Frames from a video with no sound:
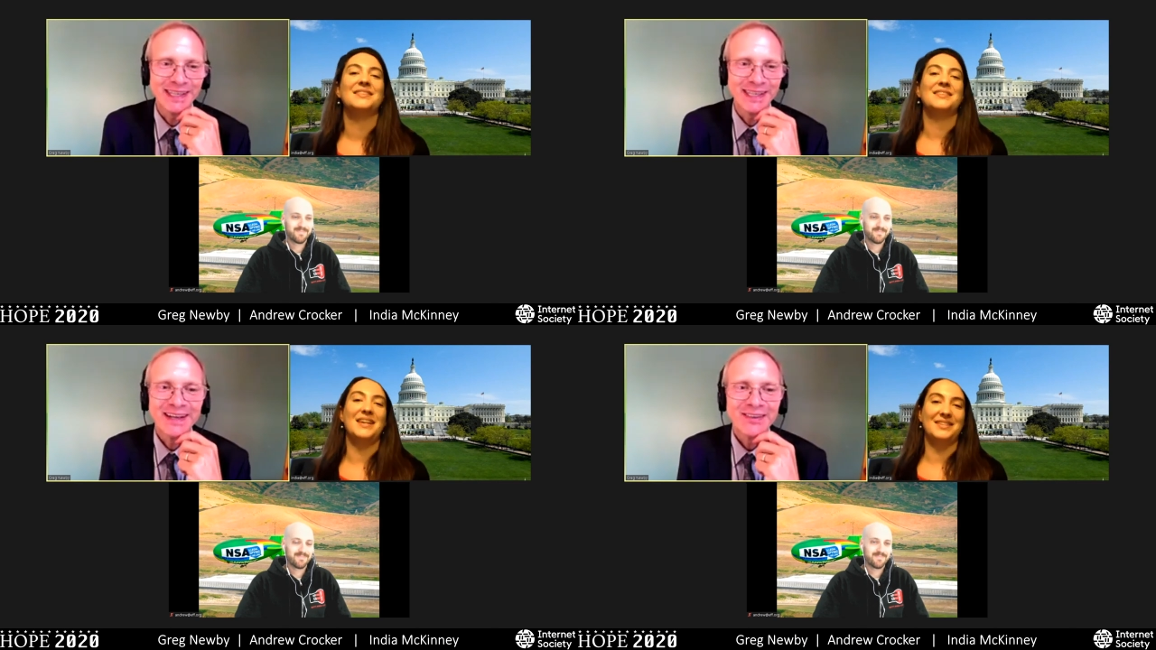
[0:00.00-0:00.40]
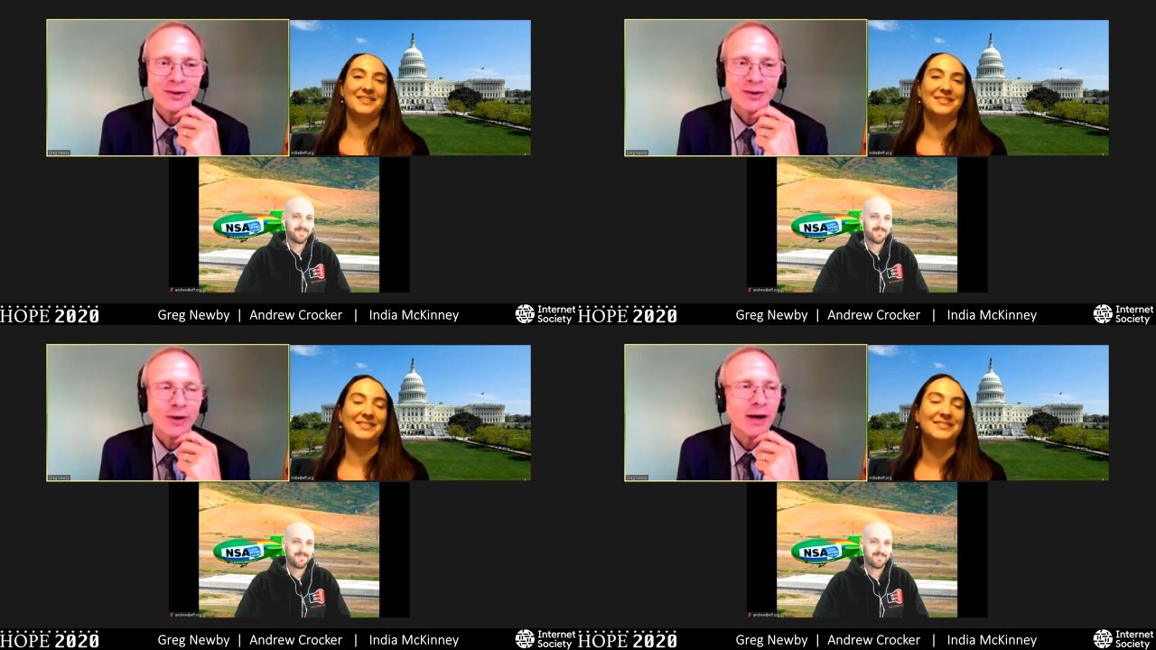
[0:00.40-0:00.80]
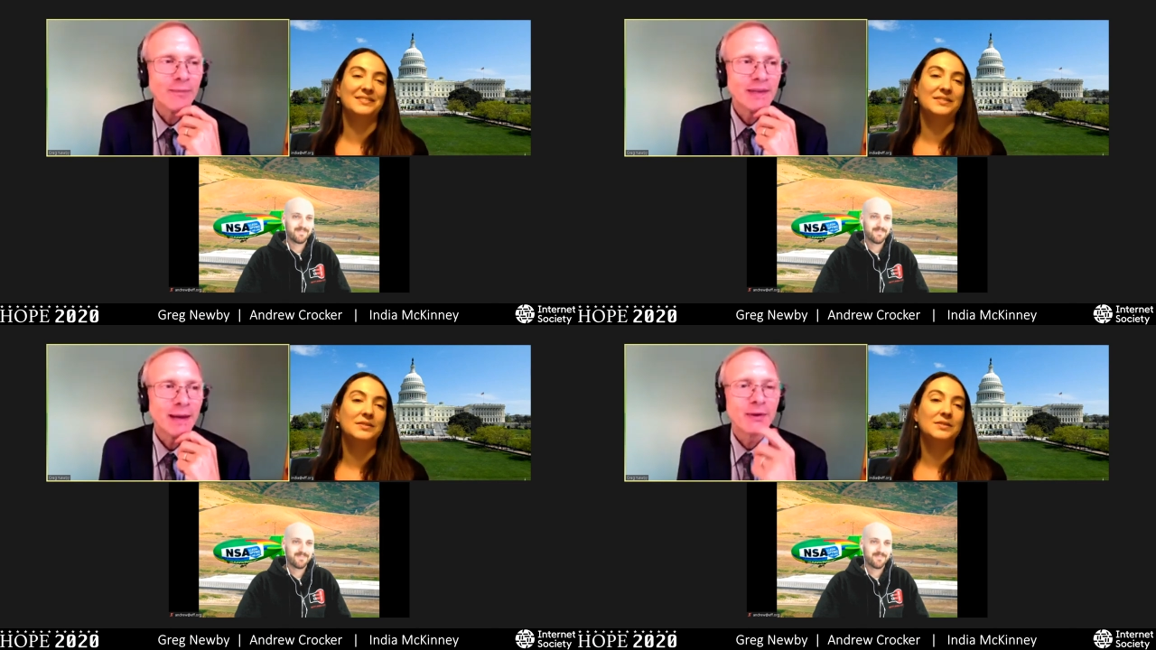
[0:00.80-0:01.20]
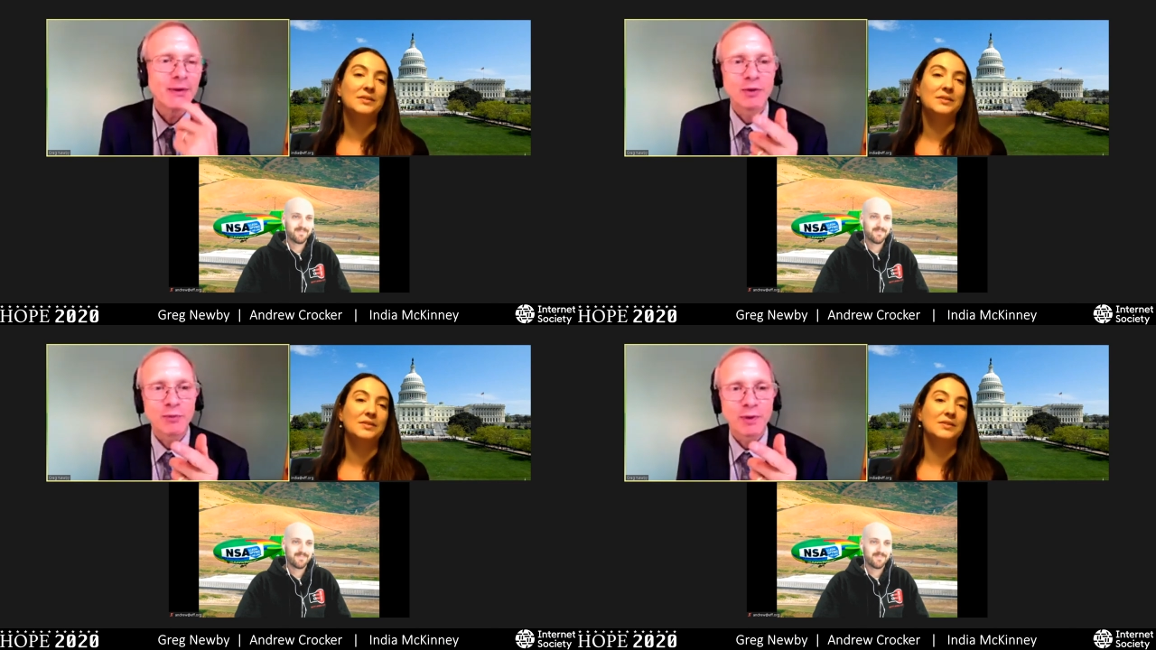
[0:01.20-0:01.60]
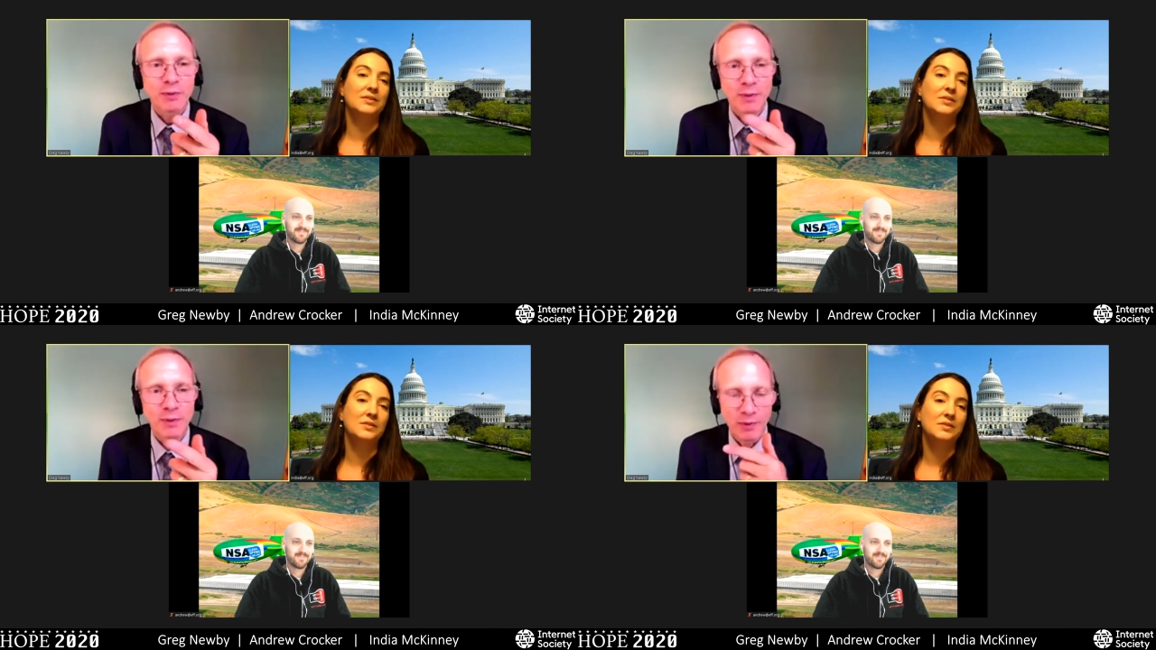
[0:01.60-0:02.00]
Speaker 1: So what
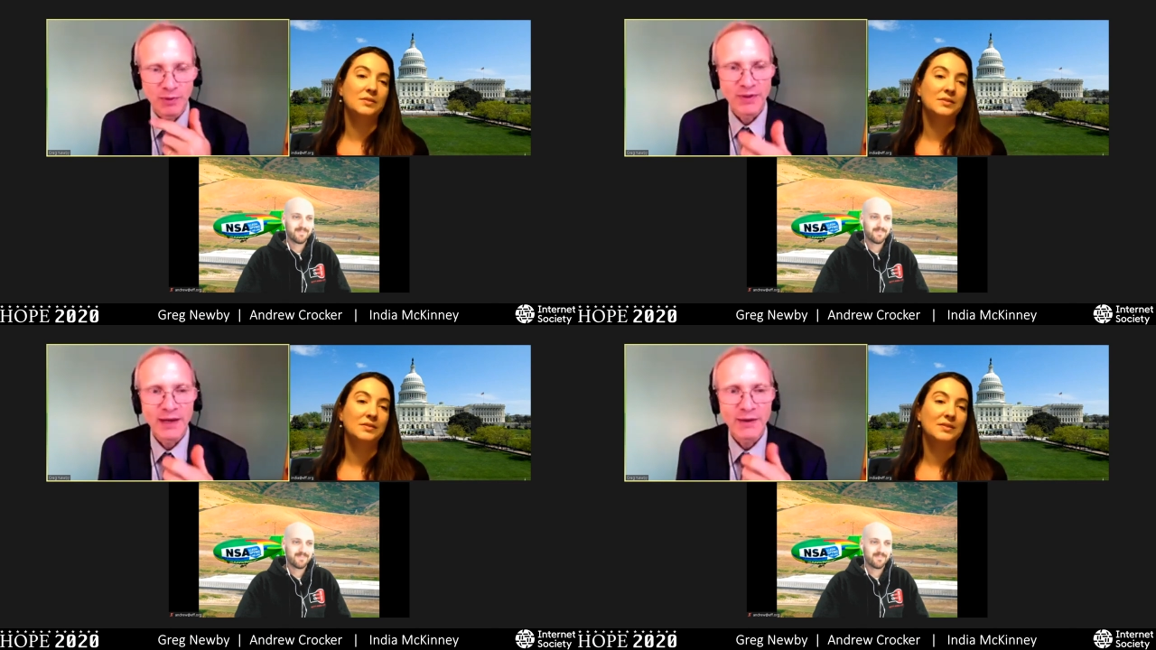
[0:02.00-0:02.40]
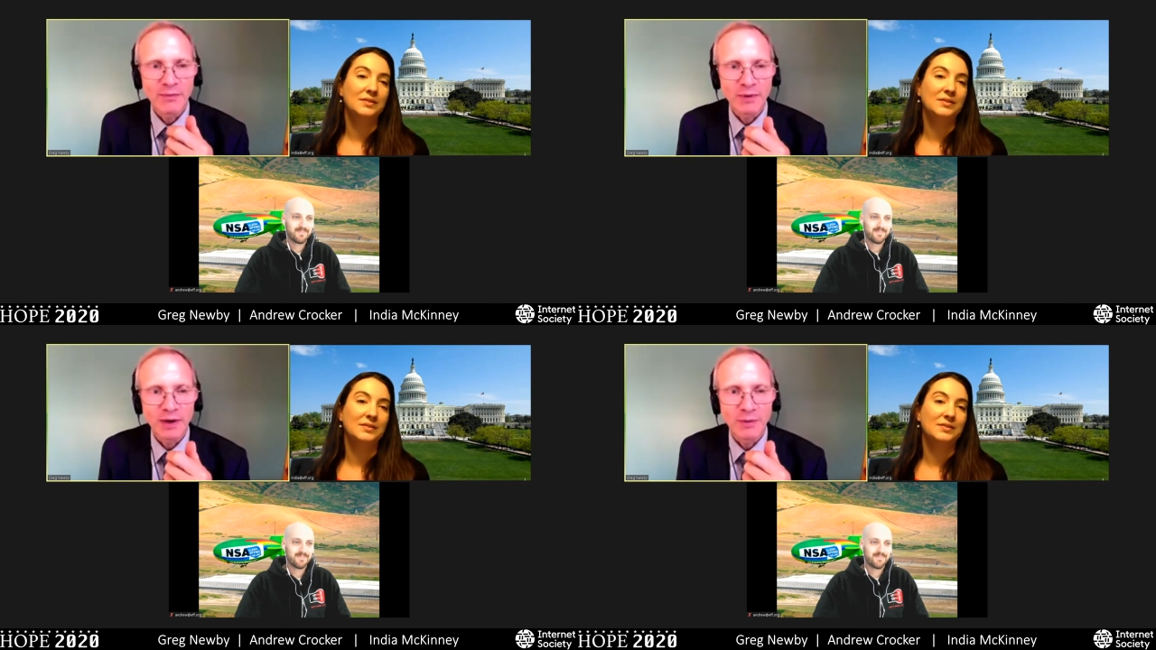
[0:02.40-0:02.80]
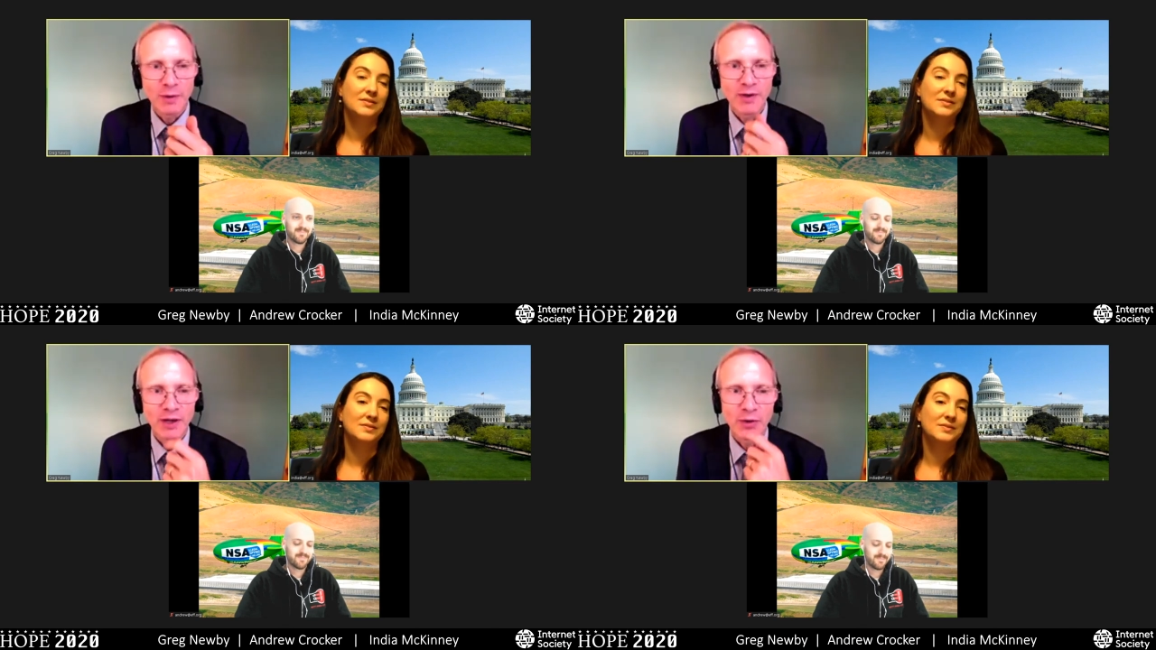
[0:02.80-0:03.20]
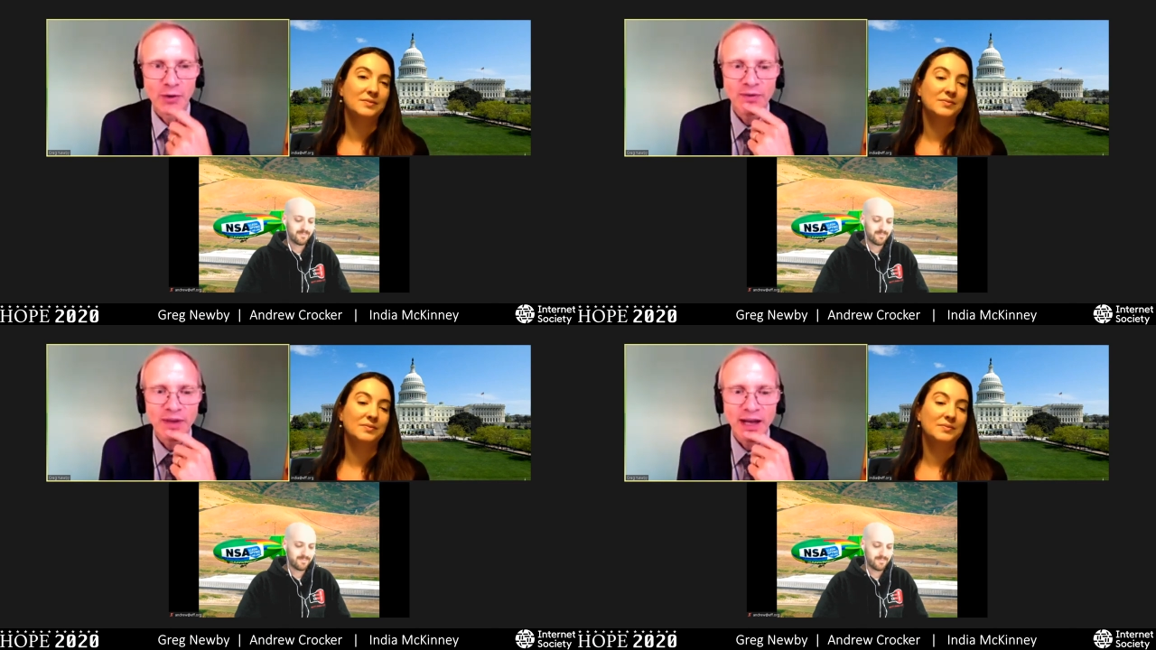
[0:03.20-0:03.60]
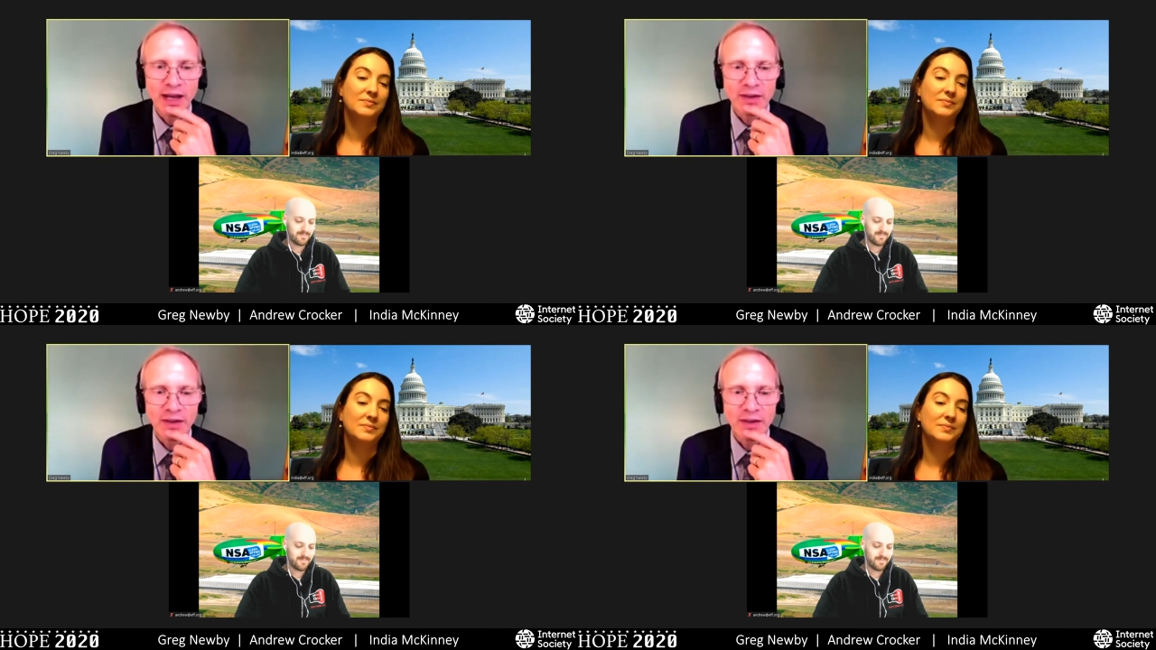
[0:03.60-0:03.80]
we were saying a moment ago was that